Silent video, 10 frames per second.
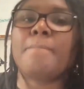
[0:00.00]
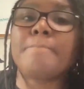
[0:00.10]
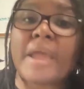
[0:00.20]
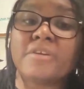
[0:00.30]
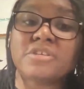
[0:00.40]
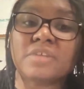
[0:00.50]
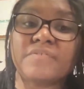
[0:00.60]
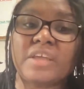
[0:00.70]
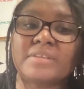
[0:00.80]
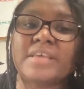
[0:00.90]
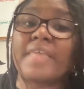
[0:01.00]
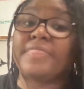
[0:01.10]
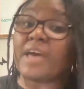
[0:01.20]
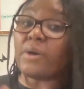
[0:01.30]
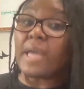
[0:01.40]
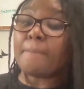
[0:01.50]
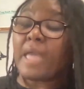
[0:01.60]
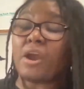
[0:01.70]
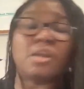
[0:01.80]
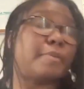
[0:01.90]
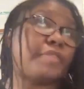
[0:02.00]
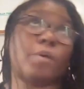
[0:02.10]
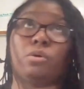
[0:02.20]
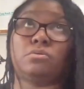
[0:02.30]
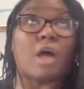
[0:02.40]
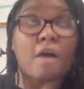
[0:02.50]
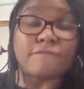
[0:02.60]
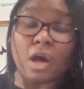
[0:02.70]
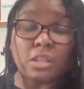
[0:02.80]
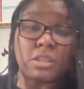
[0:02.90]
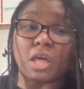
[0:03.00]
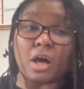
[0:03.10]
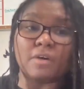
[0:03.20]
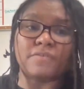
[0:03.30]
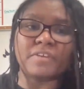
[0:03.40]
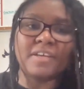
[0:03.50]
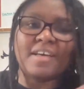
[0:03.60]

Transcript: Marriage to convenience, they'll get married, but they will not fall in love.